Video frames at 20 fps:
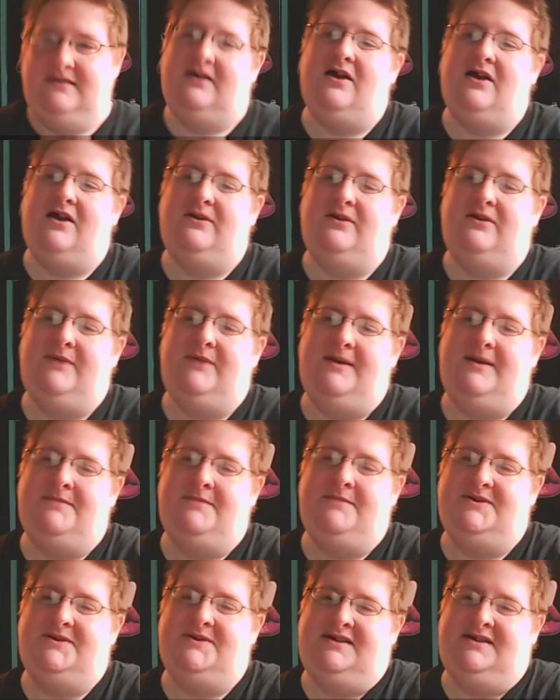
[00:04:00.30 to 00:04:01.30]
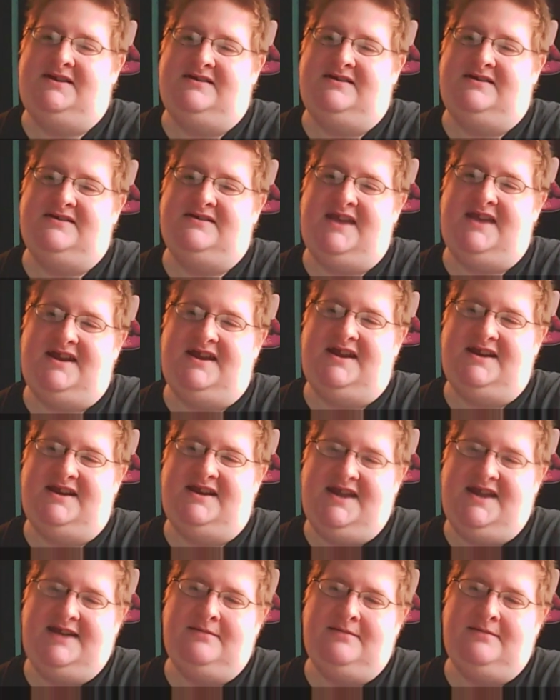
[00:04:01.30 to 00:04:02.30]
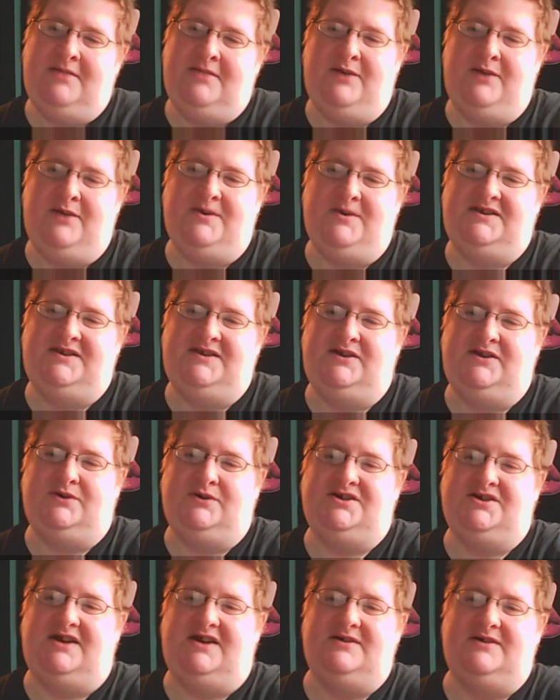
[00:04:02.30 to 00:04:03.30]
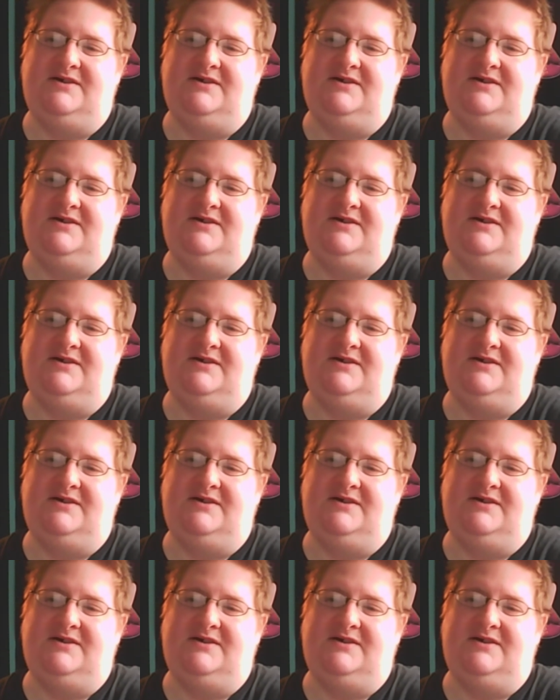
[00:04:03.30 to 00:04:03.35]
colorway I'm using is Candy Cane by West Yorkshire